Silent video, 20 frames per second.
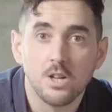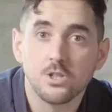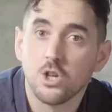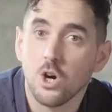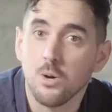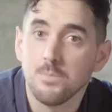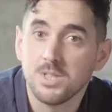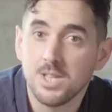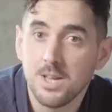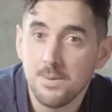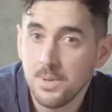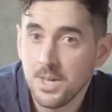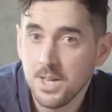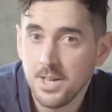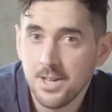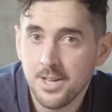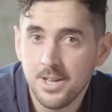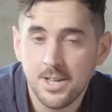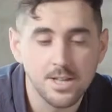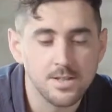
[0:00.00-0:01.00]
top tip
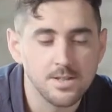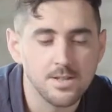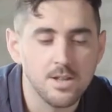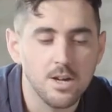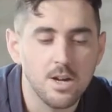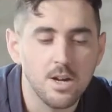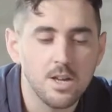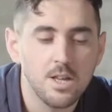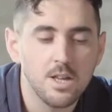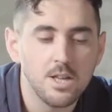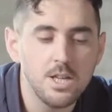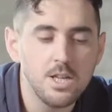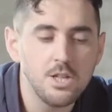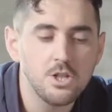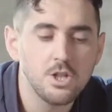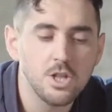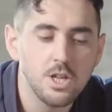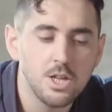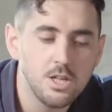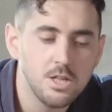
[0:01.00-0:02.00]
here is that
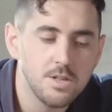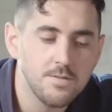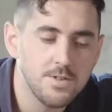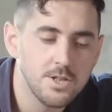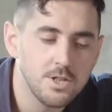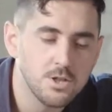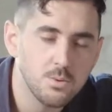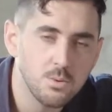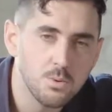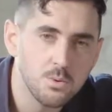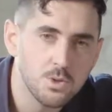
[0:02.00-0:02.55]
each individual